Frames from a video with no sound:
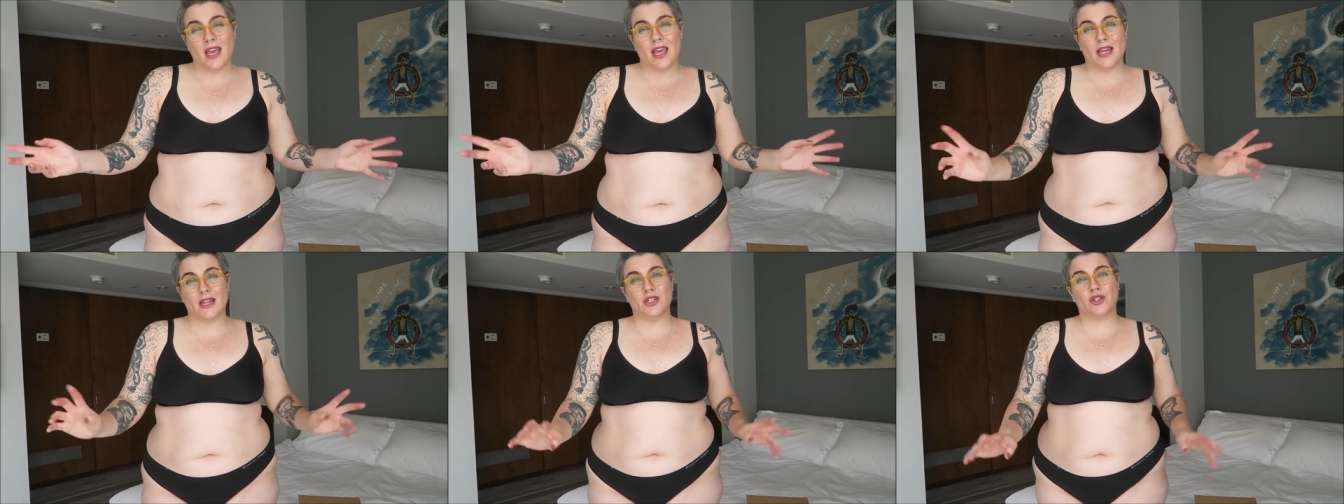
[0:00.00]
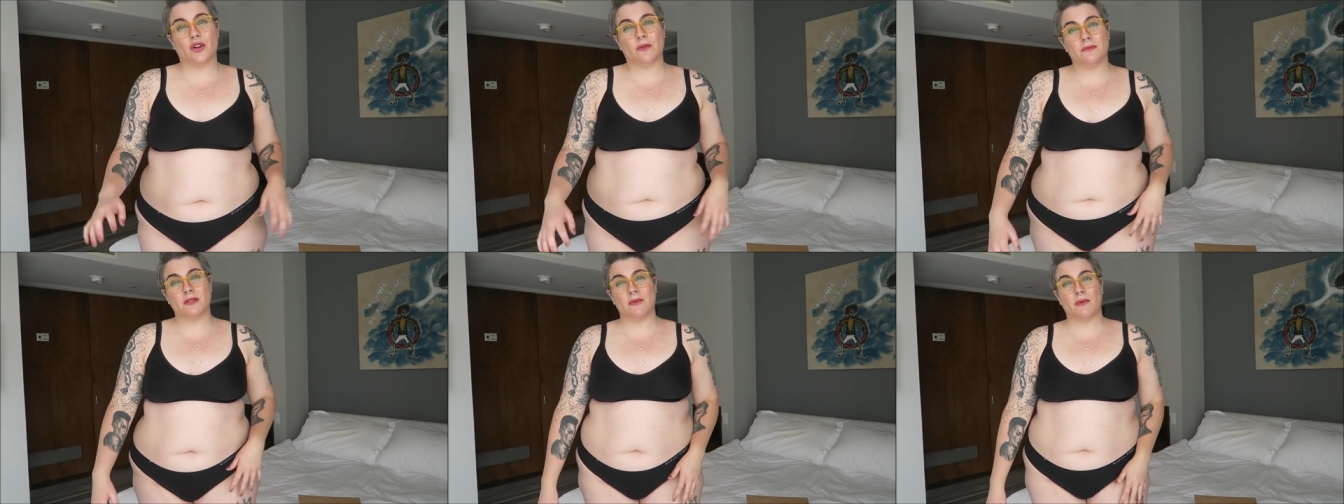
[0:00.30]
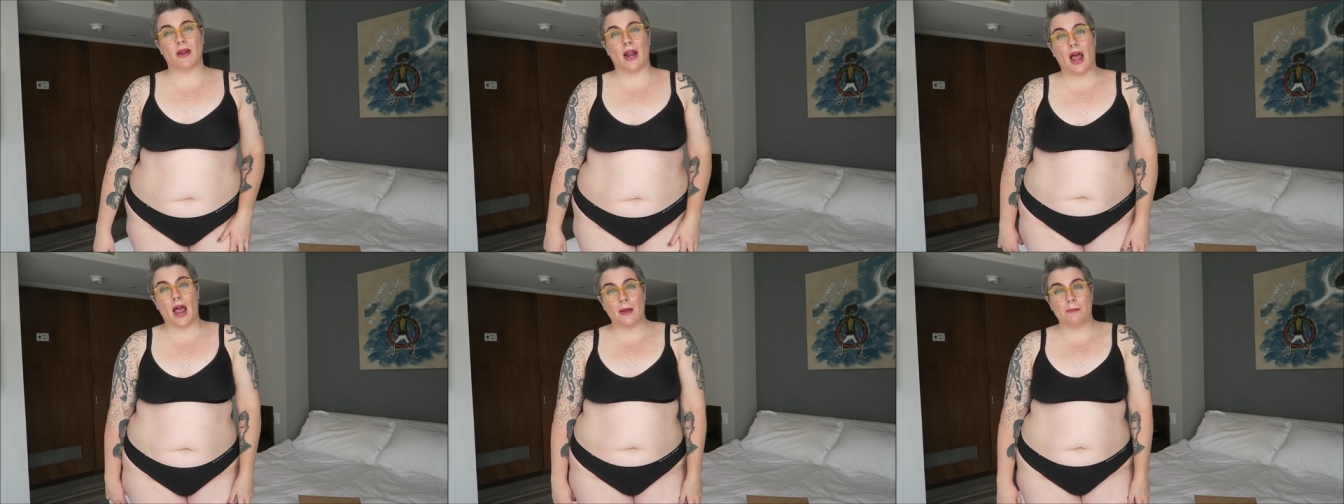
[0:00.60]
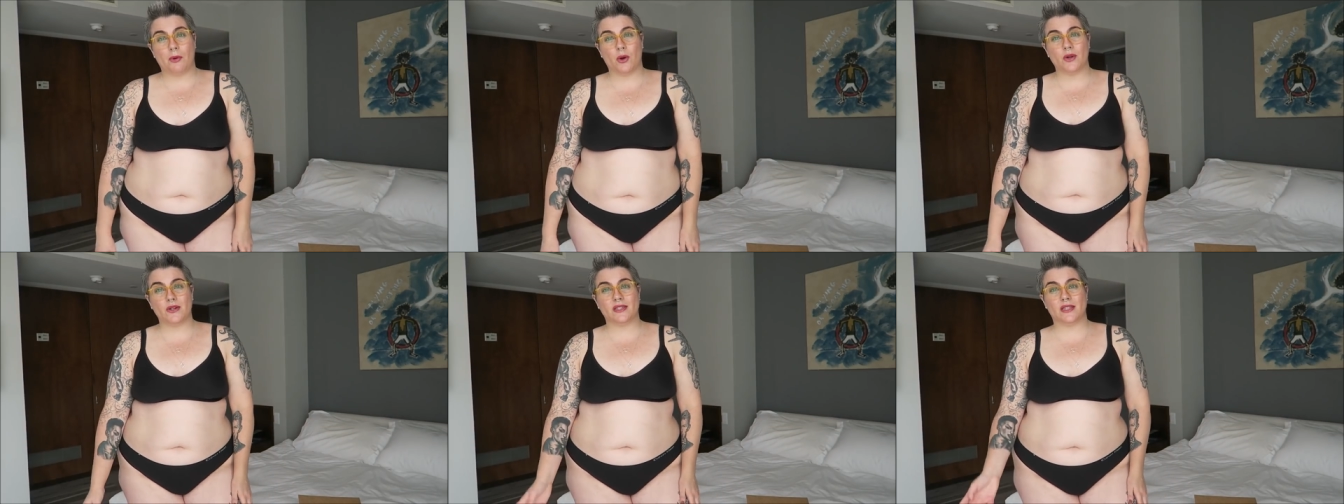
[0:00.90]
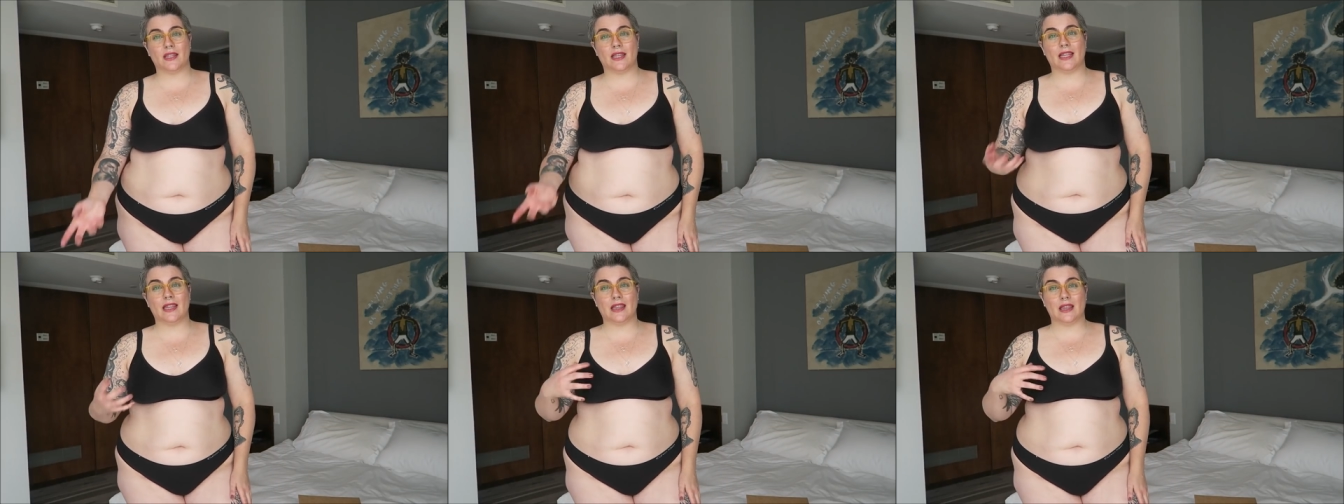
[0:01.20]
in terms of what I
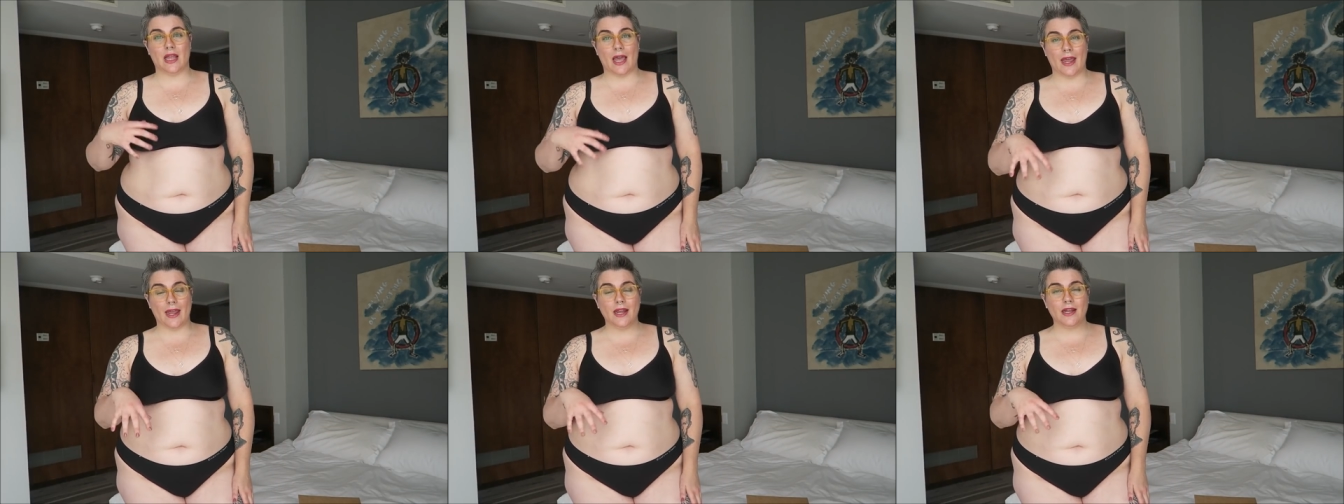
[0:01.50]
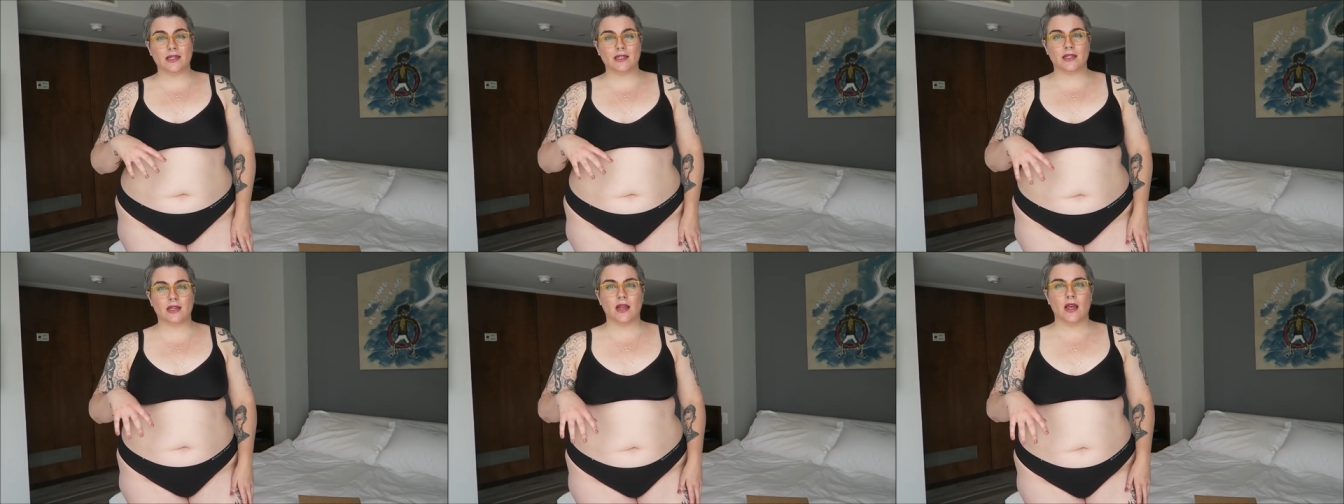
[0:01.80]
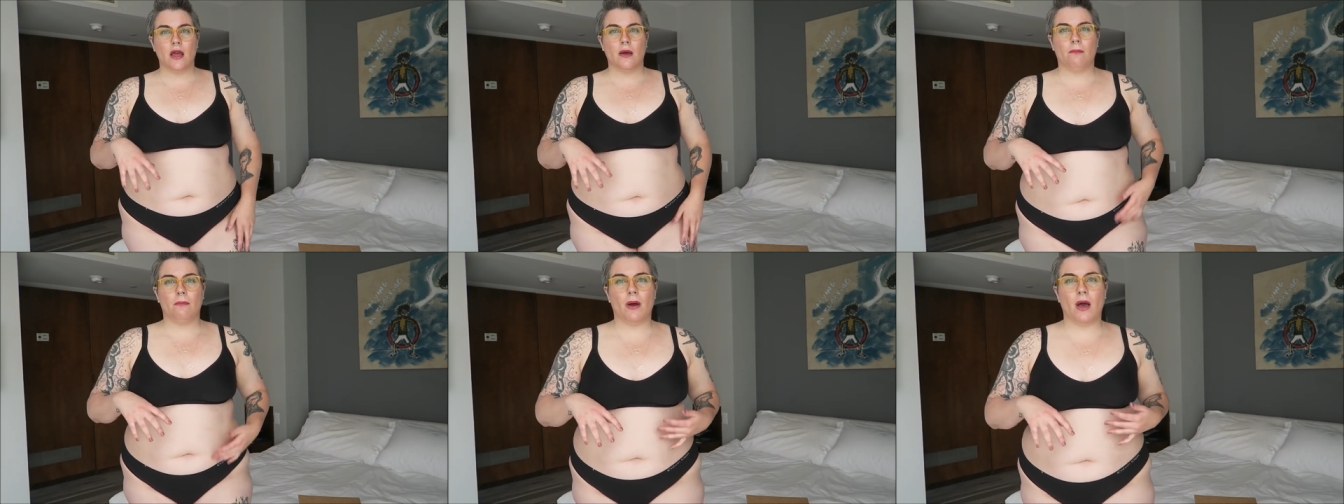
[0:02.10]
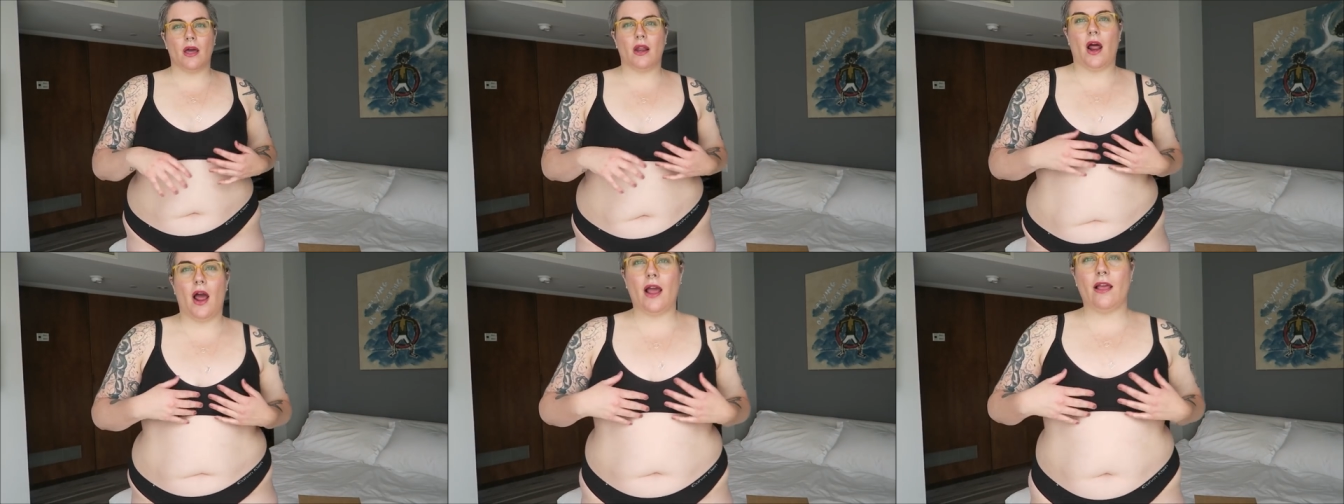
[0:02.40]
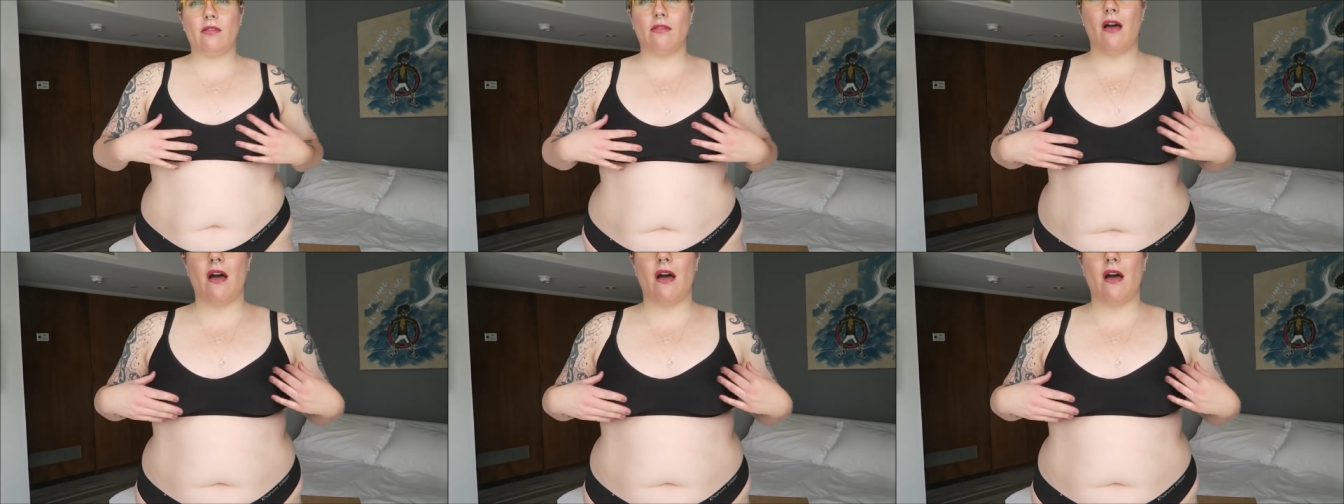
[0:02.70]
personally liked, but I